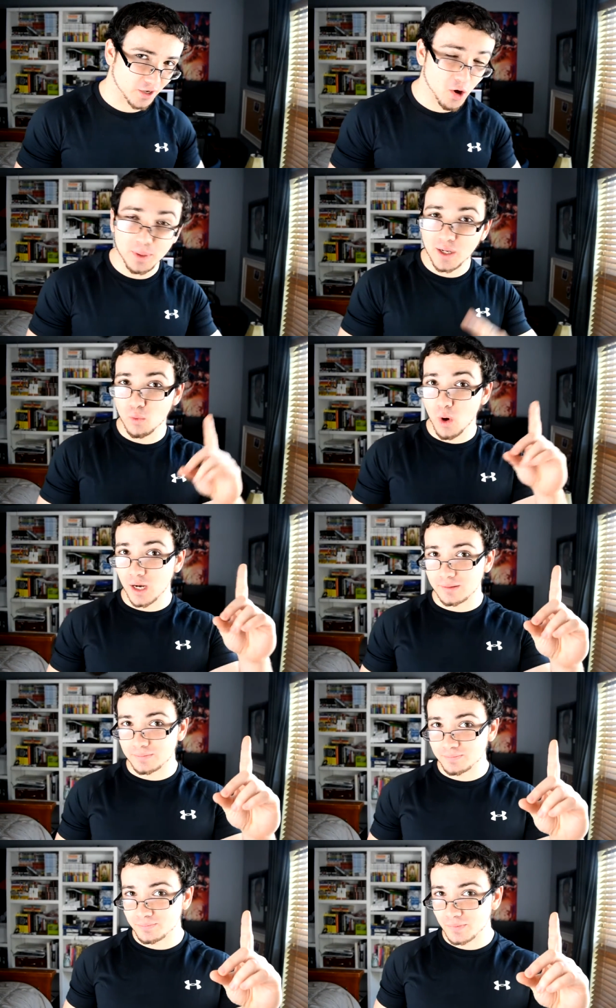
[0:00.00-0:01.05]
Opening 1
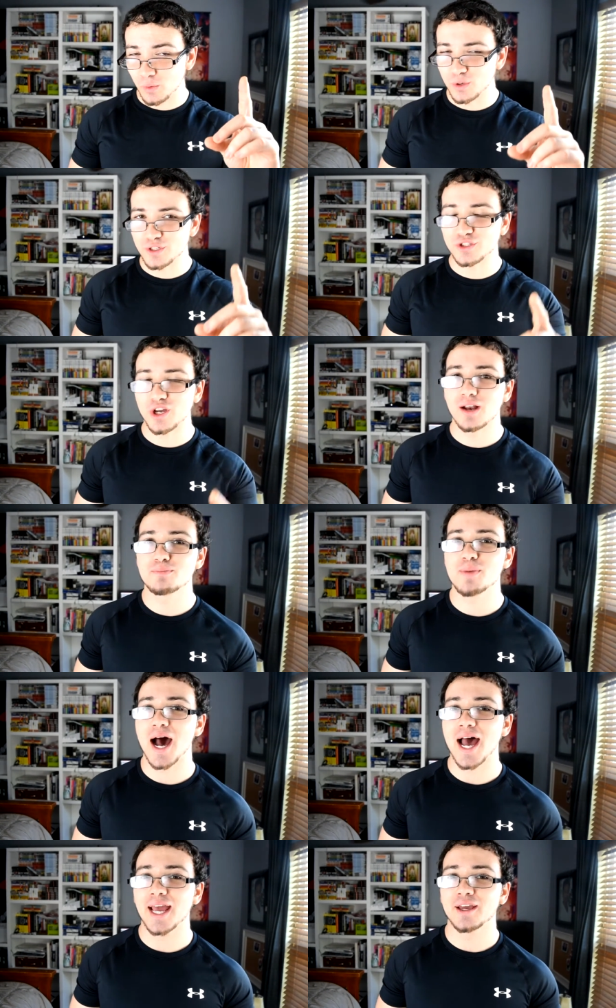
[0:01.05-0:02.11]
was done
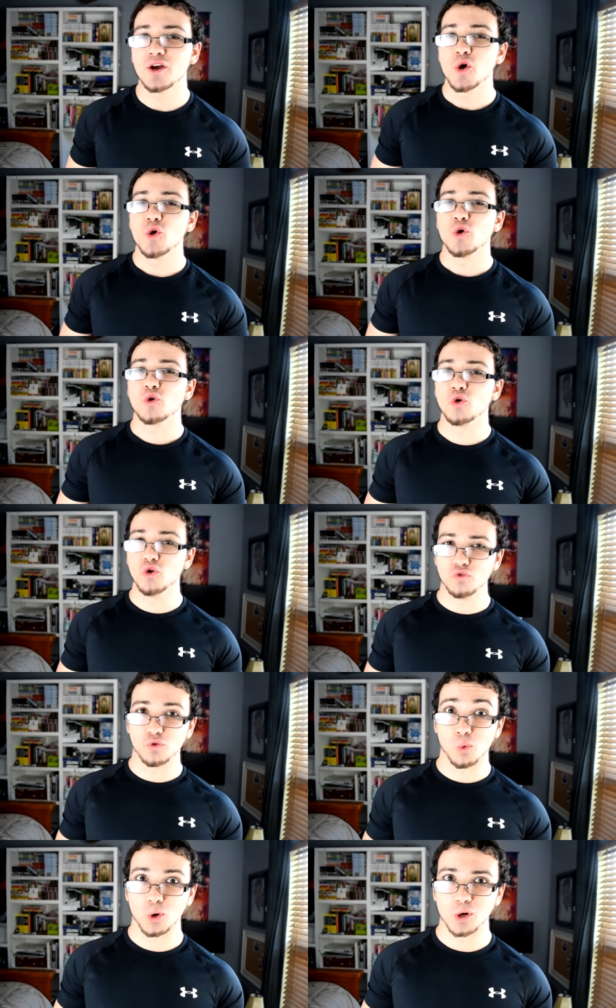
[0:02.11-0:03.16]
by
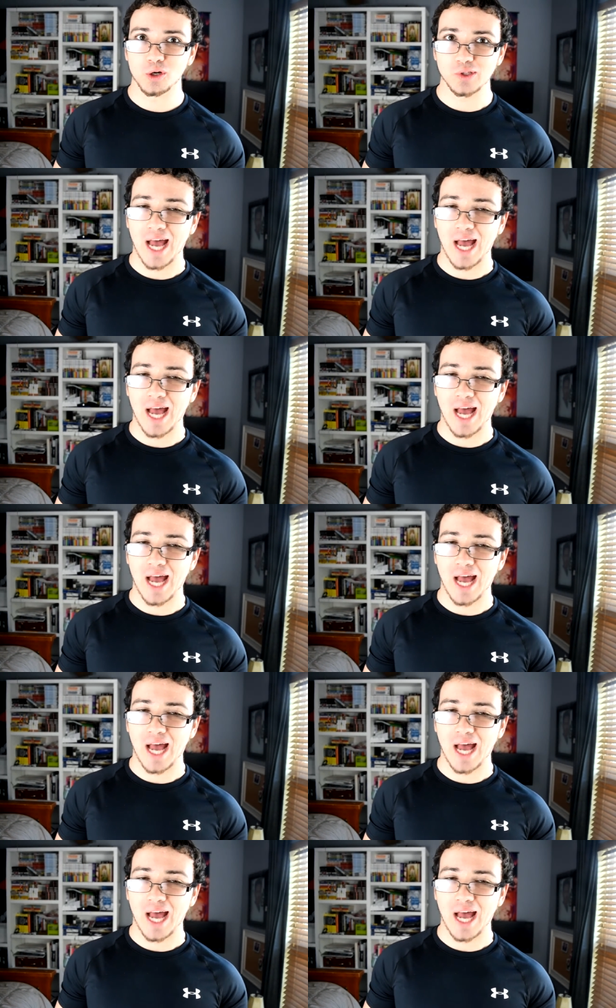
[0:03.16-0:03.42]
Uberworld.